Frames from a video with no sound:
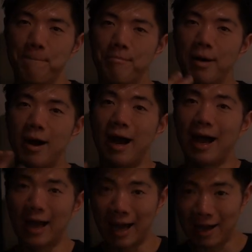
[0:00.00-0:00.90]
But
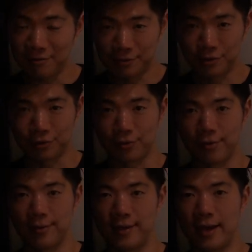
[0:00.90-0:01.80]
after
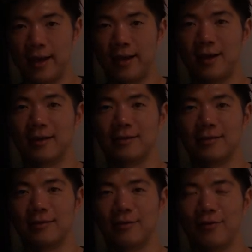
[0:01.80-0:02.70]
that,
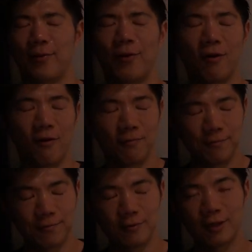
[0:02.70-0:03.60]

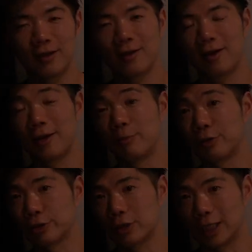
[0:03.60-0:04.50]
hopefully and
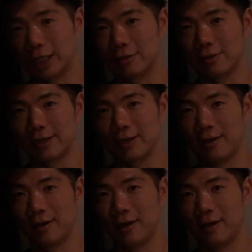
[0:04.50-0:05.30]
most likely,